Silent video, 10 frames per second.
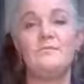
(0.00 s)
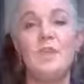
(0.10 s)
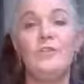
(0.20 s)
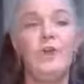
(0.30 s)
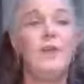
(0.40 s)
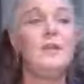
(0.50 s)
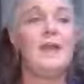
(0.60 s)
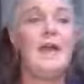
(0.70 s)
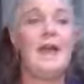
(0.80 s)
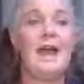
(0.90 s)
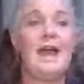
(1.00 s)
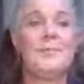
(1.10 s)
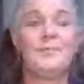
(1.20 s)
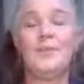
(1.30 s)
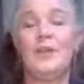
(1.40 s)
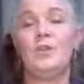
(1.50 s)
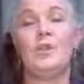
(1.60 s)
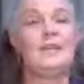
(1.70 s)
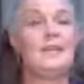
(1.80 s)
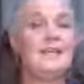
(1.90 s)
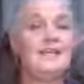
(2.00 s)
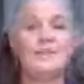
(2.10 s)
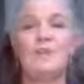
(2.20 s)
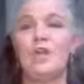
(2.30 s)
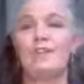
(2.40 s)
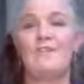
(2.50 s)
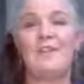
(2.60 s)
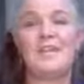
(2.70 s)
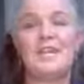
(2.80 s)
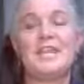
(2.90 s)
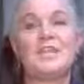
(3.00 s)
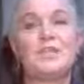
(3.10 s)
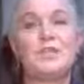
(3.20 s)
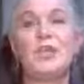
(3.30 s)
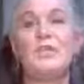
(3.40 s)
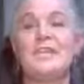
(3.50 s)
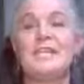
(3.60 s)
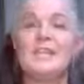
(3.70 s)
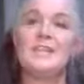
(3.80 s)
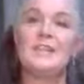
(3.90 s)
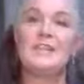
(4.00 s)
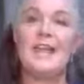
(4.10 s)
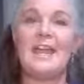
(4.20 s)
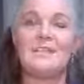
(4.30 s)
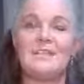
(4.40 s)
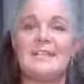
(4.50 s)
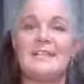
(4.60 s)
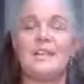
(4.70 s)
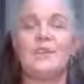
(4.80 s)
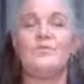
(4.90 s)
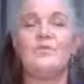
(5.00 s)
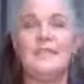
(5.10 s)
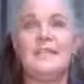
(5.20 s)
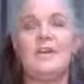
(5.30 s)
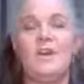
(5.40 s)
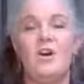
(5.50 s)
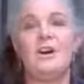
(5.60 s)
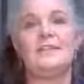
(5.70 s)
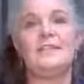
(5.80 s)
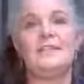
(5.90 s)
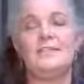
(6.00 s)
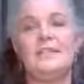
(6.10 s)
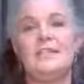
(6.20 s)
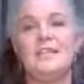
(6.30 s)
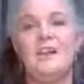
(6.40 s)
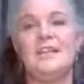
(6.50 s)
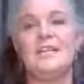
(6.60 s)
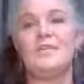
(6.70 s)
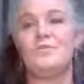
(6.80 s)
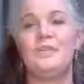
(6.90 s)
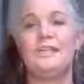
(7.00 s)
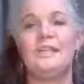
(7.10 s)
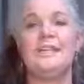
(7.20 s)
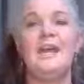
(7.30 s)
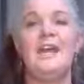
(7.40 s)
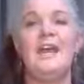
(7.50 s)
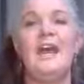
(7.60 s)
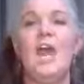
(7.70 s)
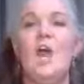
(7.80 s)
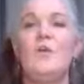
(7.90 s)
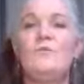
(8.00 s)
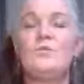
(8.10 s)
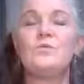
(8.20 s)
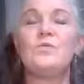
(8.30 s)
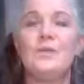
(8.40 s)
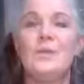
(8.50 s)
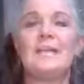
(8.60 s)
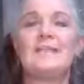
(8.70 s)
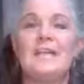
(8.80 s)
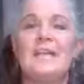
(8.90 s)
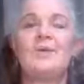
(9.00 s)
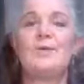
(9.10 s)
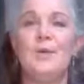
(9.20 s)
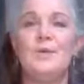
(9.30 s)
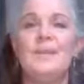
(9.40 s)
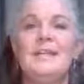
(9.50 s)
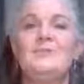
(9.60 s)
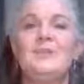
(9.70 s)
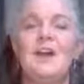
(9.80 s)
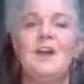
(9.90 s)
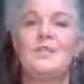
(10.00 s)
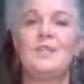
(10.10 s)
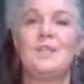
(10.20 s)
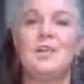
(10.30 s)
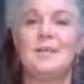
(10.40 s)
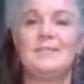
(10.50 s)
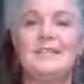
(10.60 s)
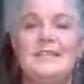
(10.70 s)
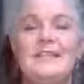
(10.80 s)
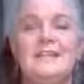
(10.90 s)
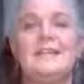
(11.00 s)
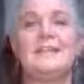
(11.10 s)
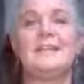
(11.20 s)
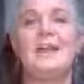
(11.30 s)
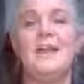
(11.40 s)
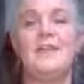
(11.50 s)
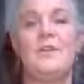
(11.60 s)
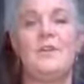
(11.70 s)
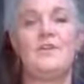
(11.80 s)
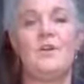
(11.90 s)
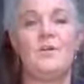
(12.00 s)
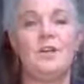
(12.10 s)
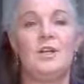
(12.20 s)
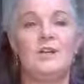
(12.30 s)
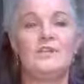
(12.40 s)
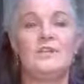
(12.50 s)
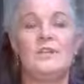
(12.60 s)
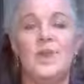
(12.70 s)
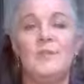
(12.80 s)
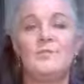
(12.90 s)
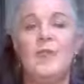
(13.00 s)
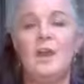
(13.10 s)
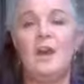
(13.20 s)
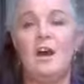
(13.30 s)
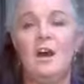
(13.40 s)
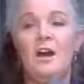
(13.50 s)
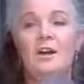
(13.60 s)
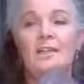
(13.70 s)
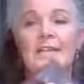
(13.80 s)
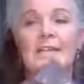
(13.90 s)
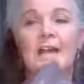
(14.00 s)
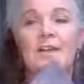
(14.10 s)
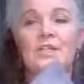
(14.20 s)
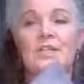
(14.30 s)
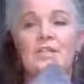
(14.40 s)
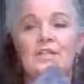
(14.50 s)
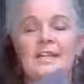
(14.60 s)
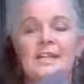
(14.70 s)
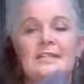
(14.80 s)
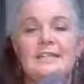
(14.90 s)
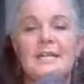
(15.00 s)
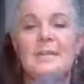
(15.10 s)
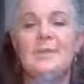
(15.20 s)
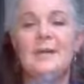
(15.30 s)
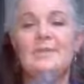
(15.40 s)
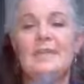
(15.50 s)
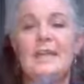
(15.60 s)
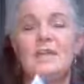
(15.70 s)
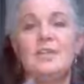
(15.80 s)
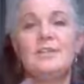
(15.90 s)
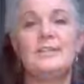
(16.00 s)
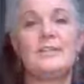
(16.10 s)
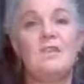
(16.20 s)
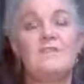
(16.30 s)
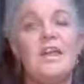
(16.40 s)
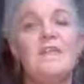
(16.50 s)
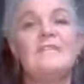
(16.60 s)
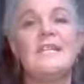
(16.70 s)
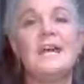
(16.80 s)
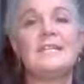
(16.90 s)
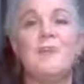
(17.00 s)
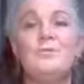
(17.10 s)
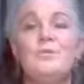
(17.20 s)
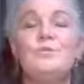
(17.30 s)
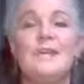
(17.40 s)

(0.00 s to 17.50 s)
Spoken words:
So look, it does lots of other things too, but these are the areas that I'm really guided. Lepidolite is really helpful to us at the moment with current circumstances that are going on. So I highly encourage you to consider perhaps getting yourself even a tumbled